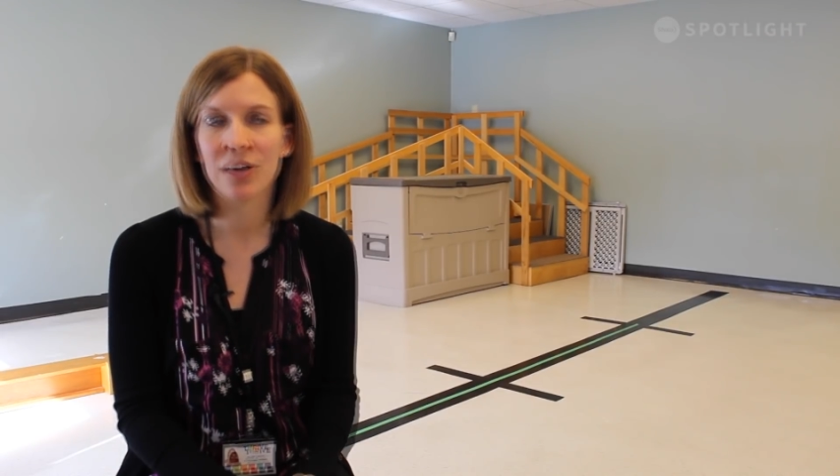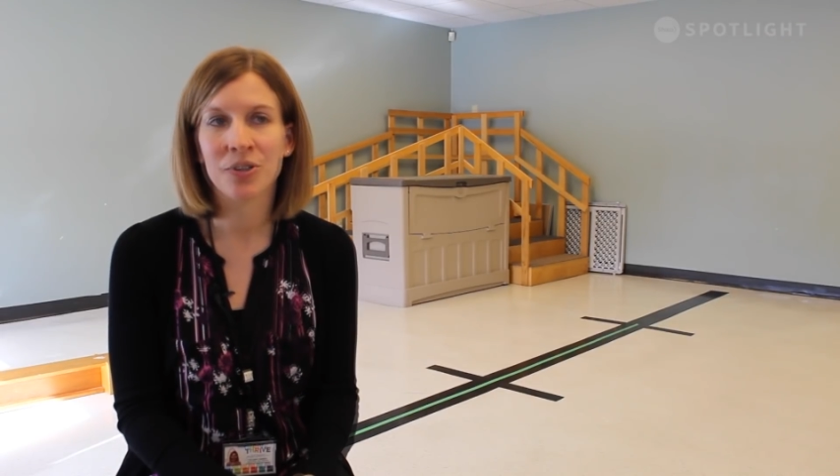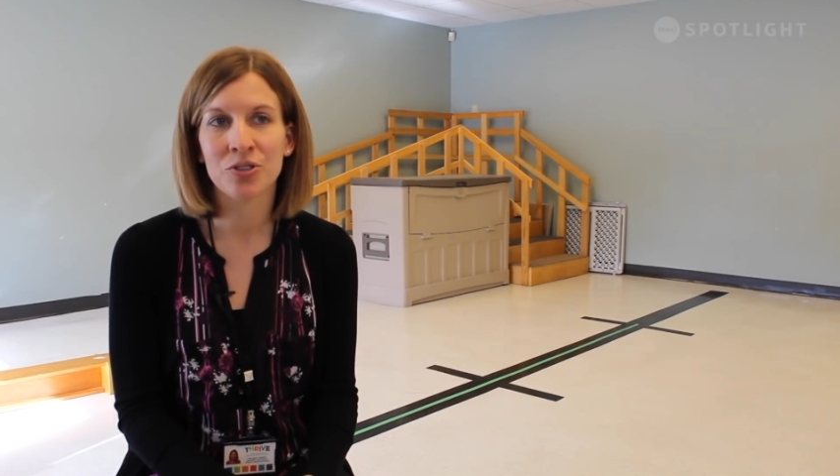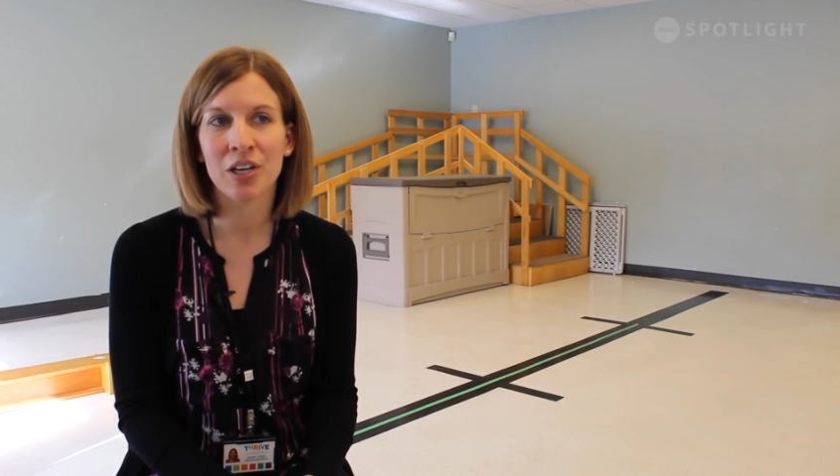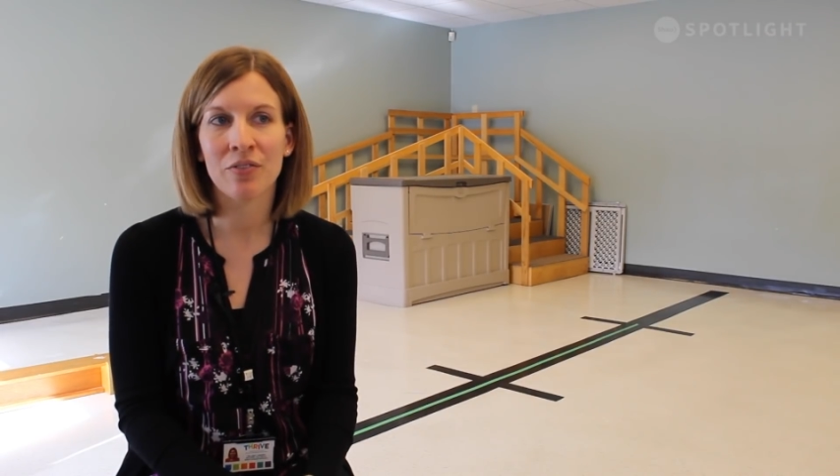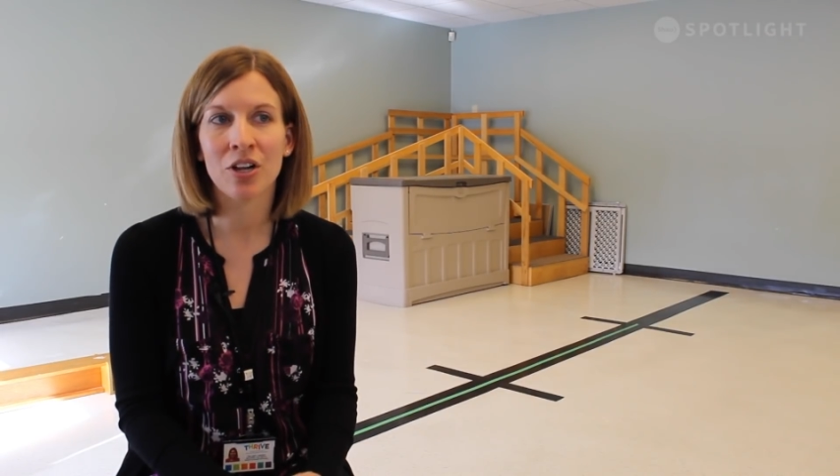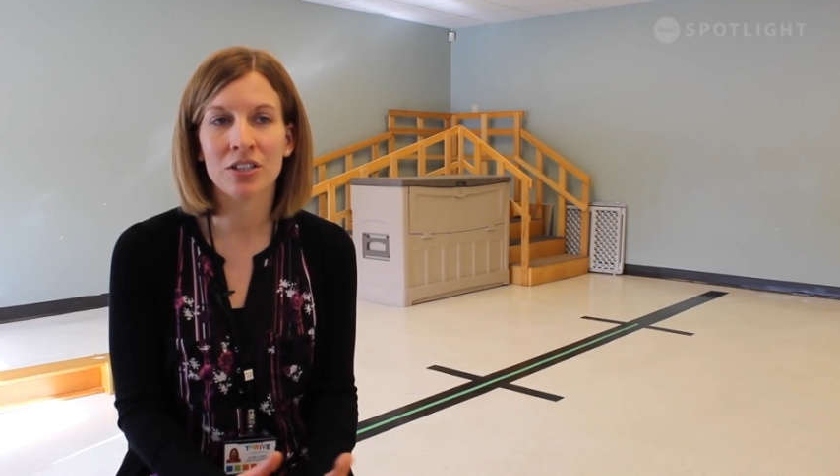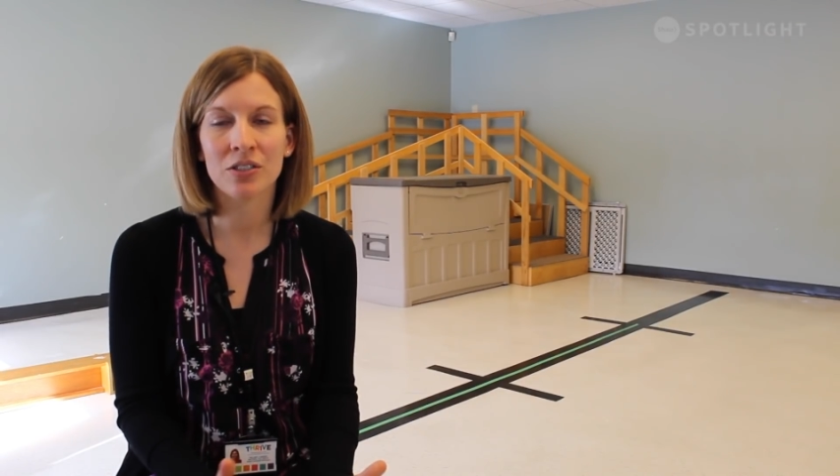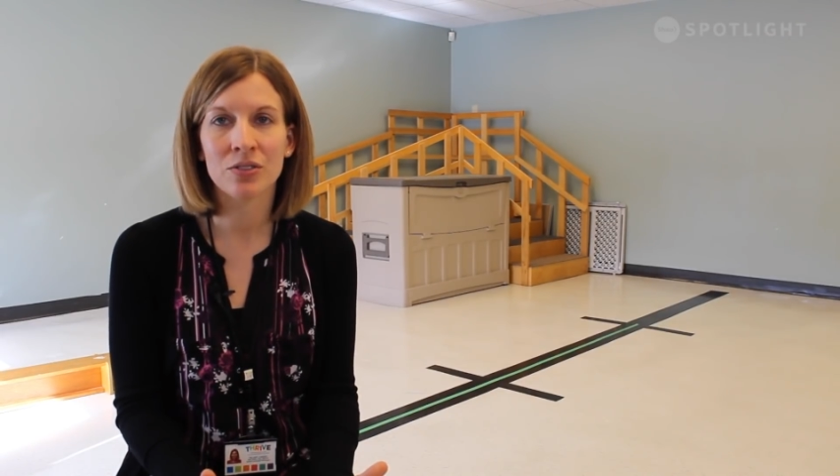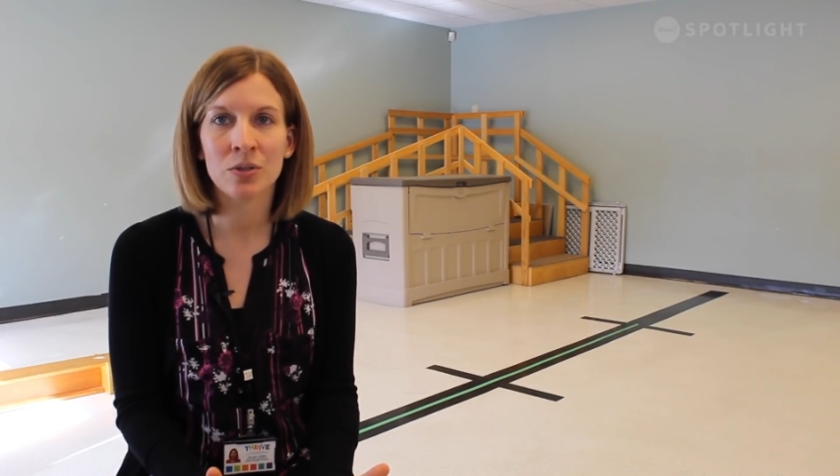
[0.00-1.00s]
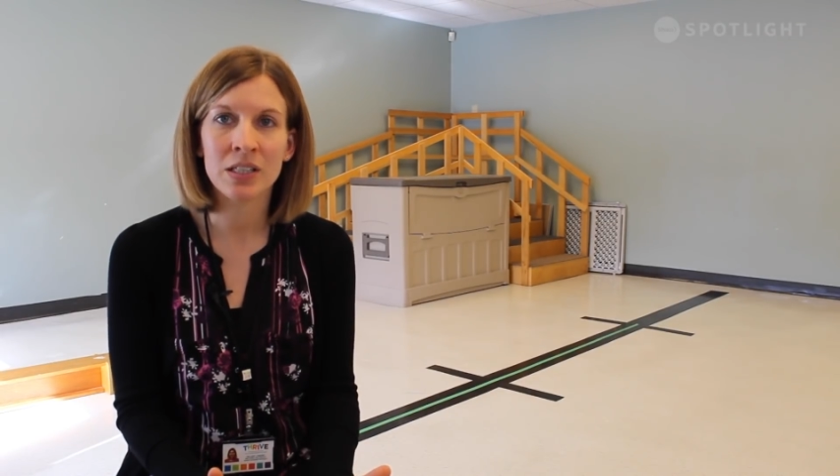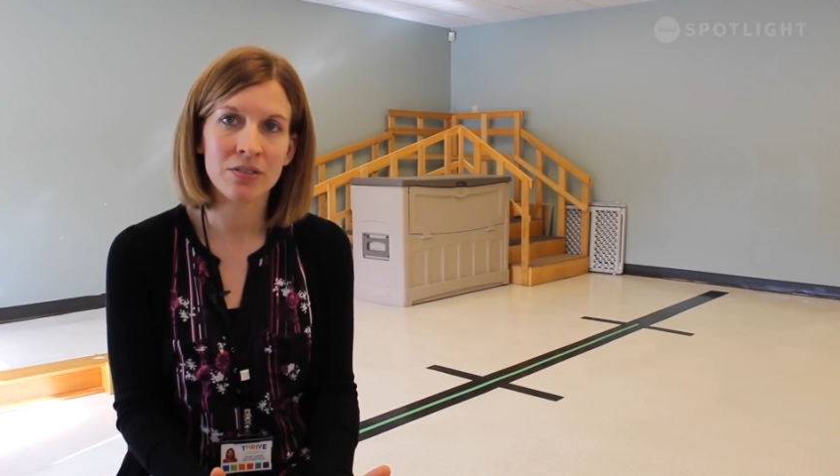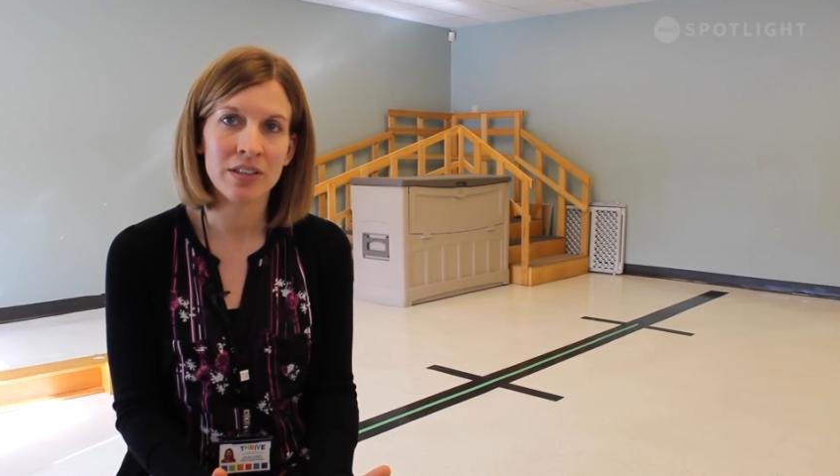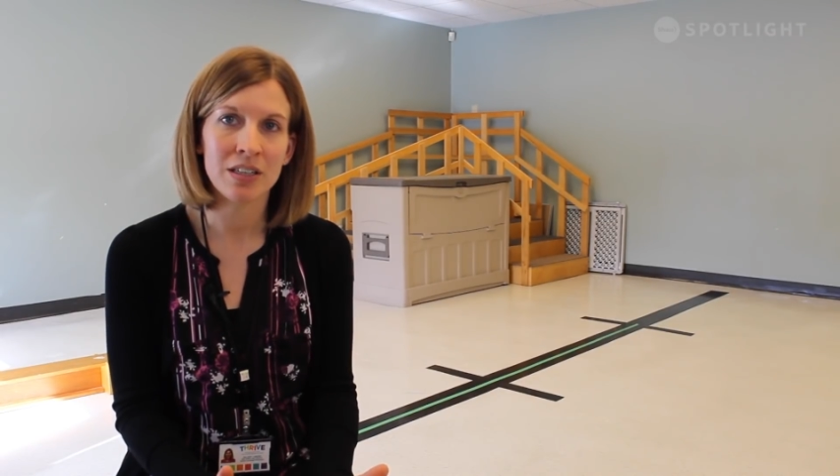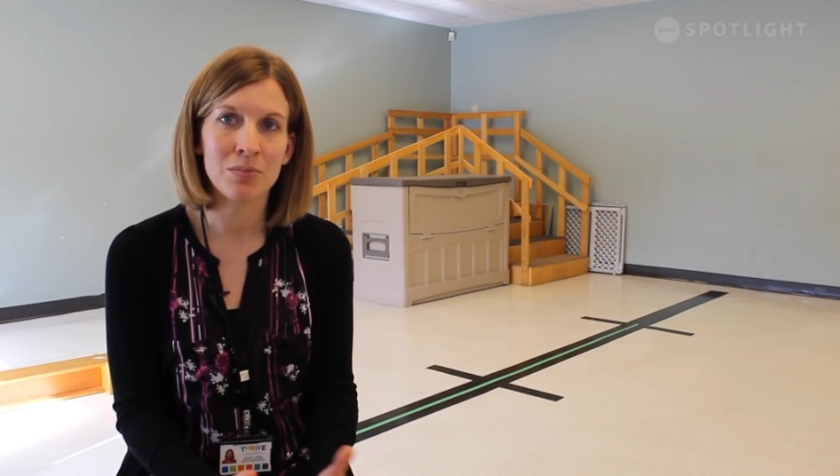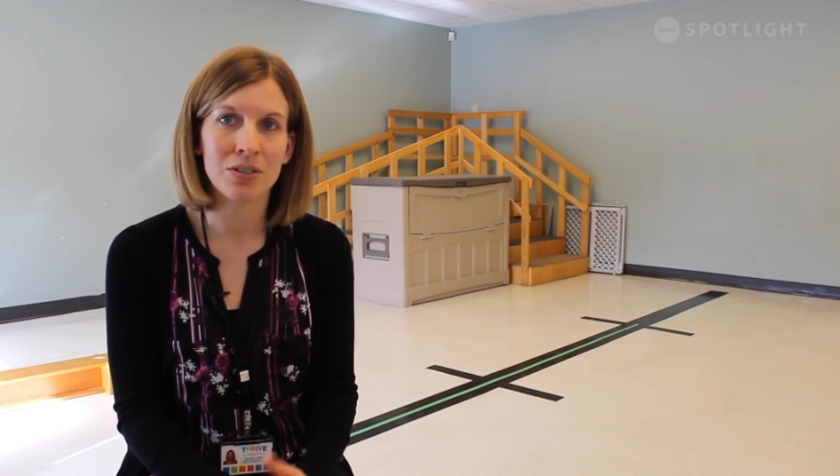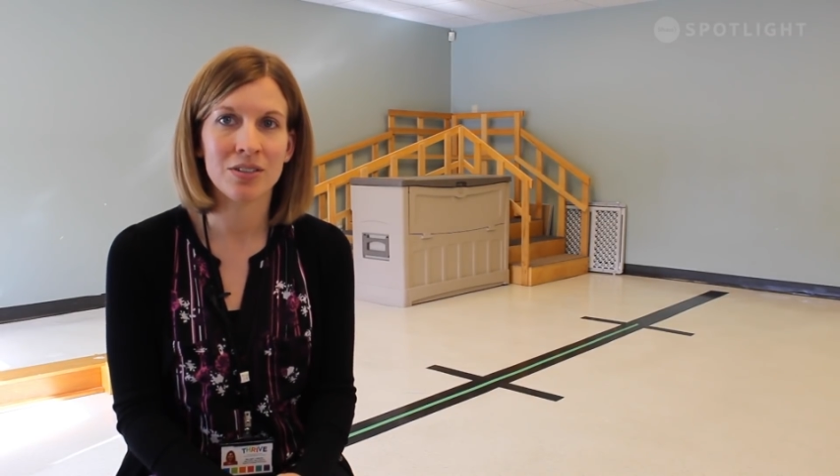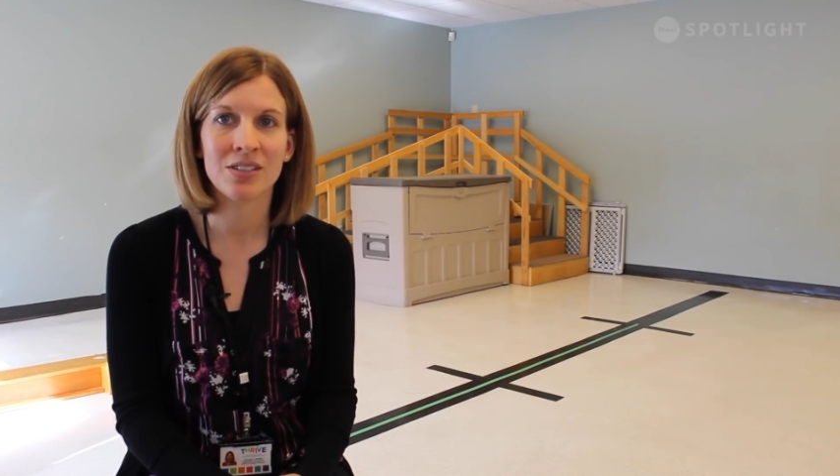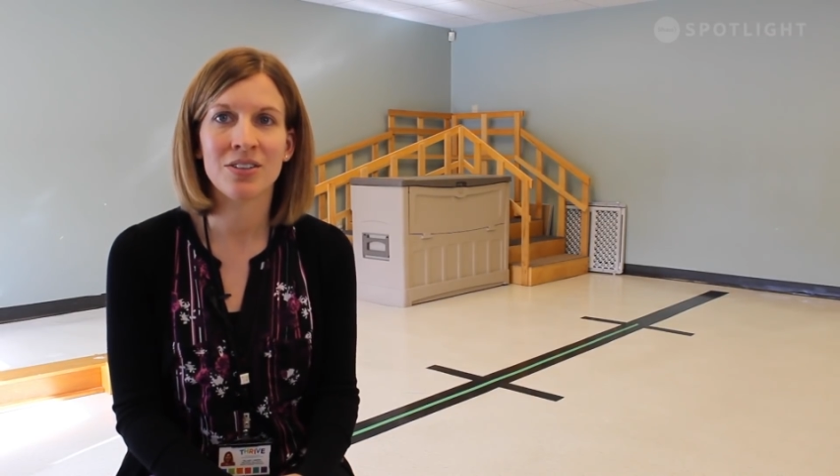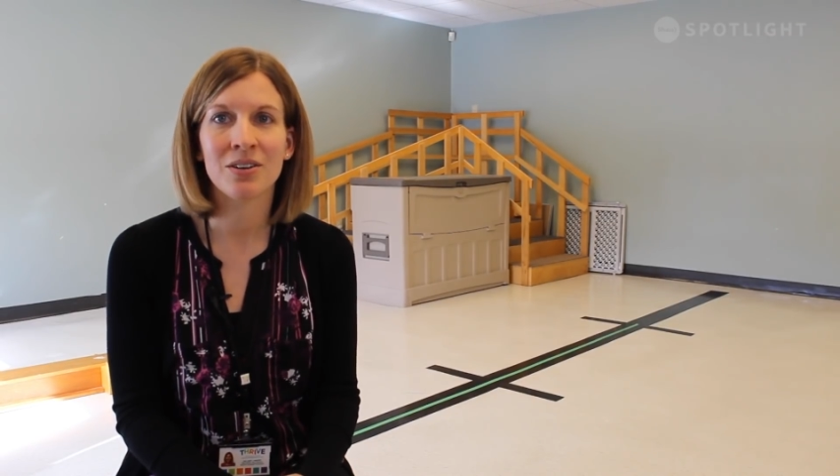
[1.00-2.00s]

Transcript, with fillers: We usually have lots of toys available so